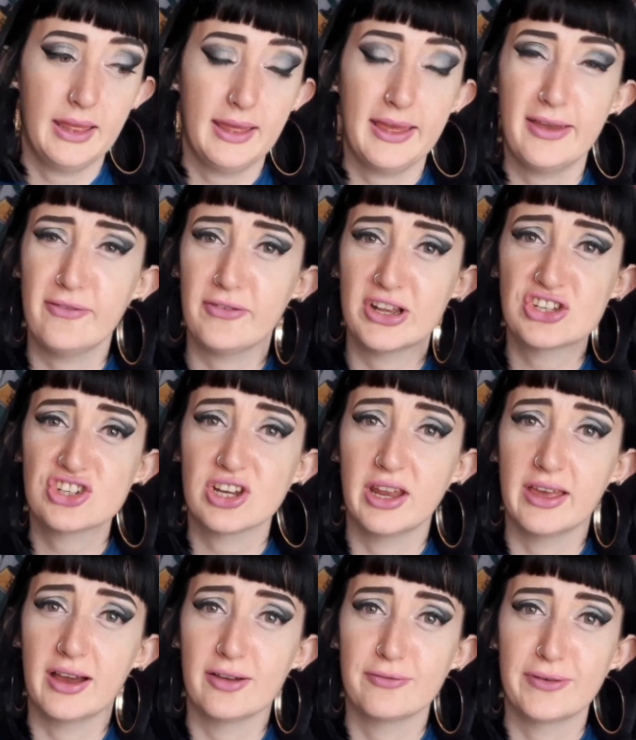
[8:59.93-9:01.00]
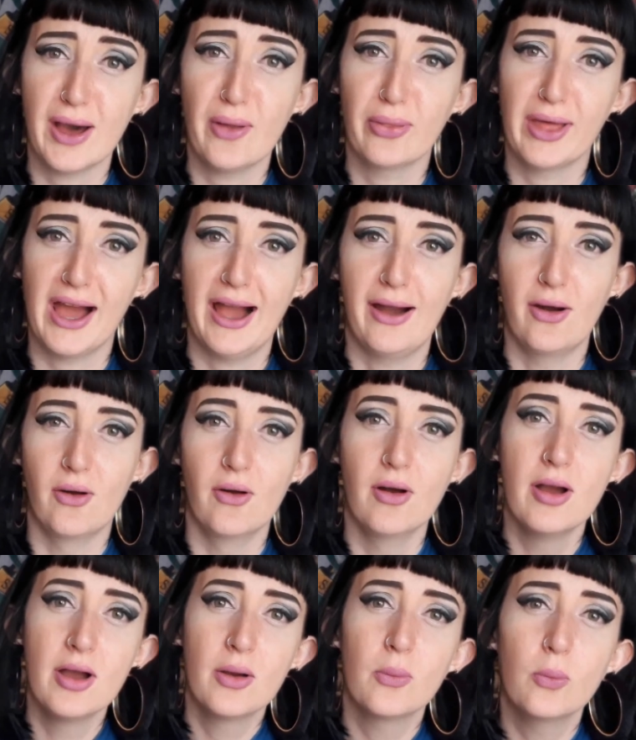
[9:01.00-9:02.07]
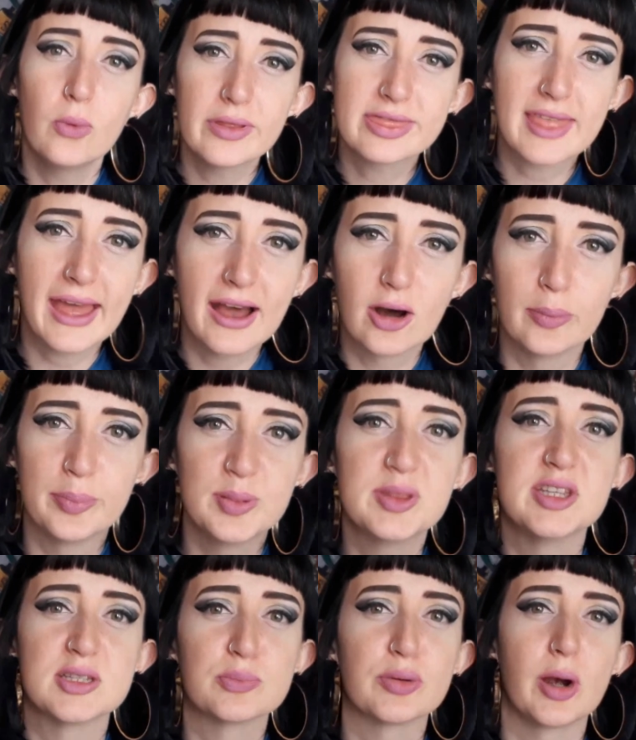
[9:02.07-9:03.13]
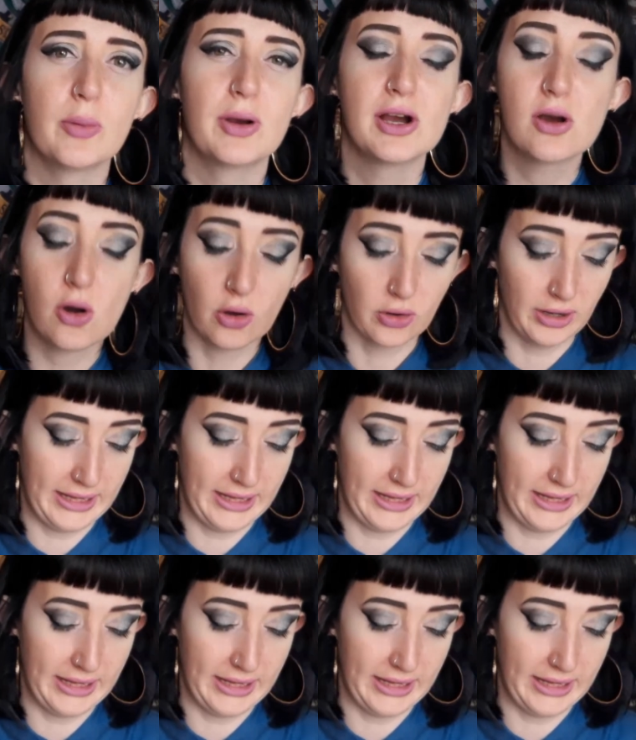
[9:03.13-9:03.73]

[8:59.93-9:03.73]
eventually I found that out with the help of this pro and con